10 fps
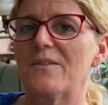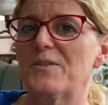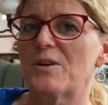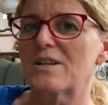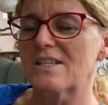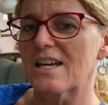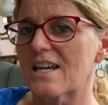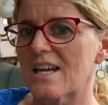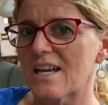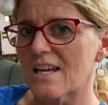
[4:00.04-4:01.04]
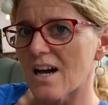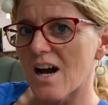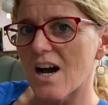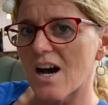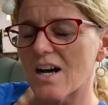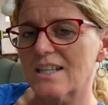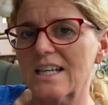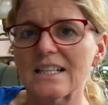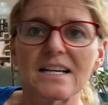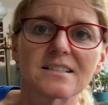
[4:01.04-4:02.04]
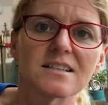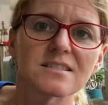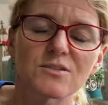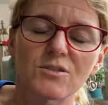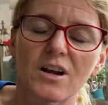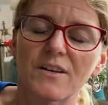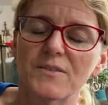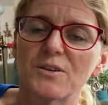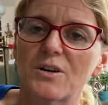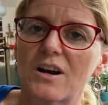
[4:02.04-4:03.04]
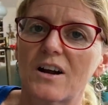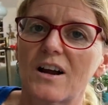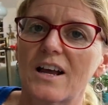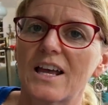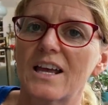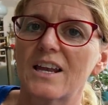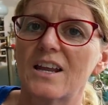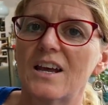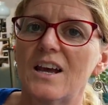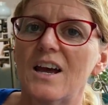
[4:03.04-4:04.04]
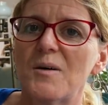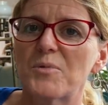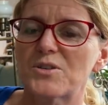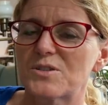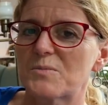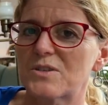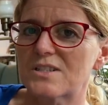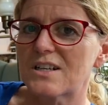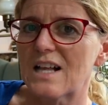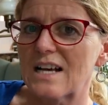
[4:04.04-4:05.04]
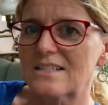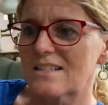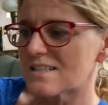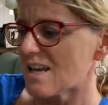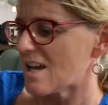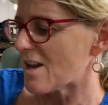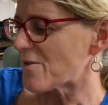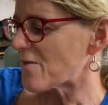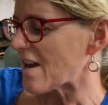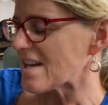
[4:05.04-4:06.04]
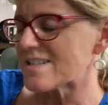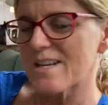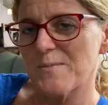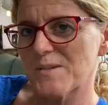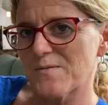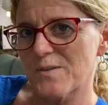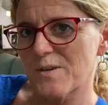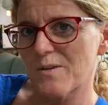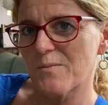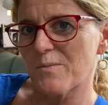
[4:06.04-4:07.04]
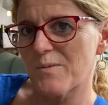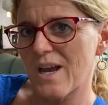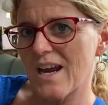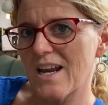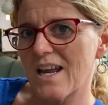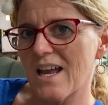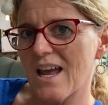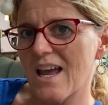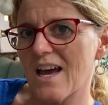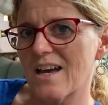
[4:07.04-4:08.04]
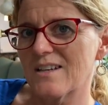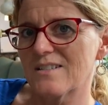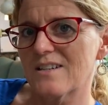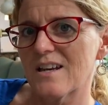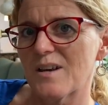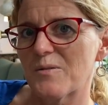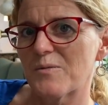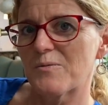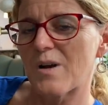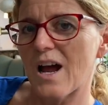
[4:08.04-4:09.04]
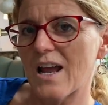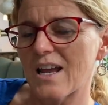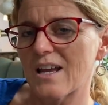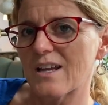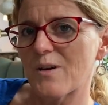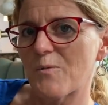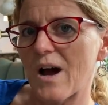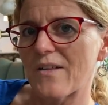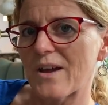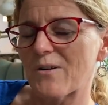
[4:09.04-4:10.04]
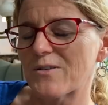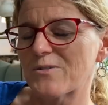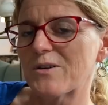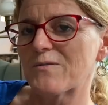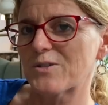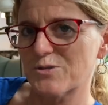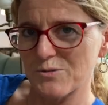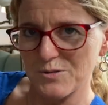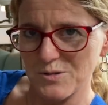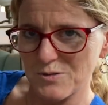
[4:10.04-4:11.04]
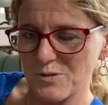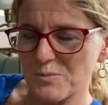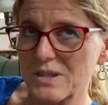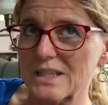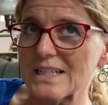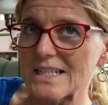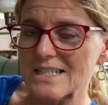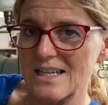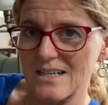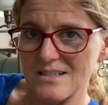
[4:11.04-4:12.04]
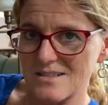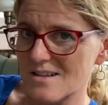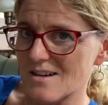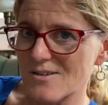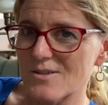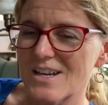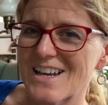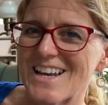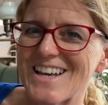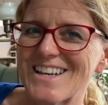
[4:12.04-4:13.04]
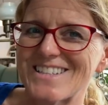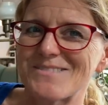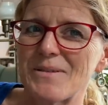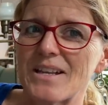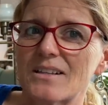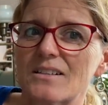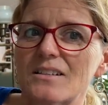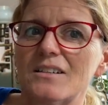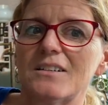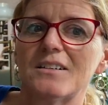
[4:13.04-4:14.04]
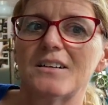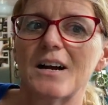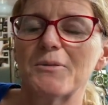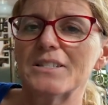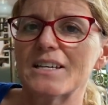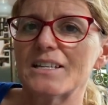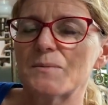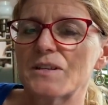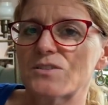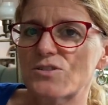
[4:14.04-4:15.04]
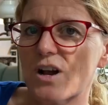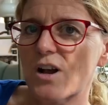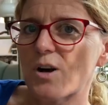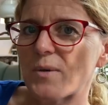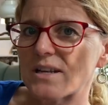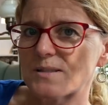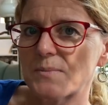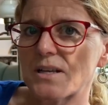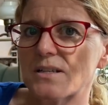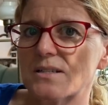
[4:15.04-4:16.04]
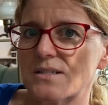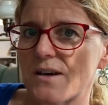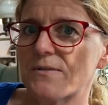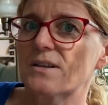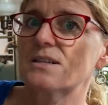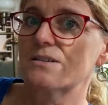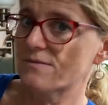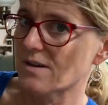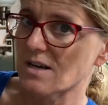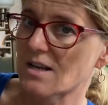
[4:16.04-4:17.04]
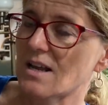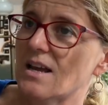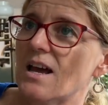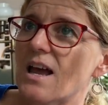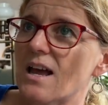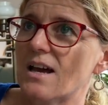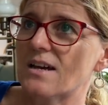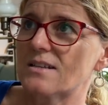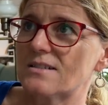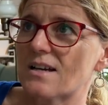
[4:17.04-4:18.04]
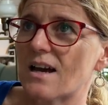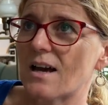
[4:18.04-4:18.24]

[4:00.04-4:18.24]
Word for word: if you are taking online classes or if you are in person-to-person classes. If you have any tips for Katie and Ryan while they are doing virtual school, please let us know. It's been a little, I wouldn't say it's been a struggle, but it's been definitely different. And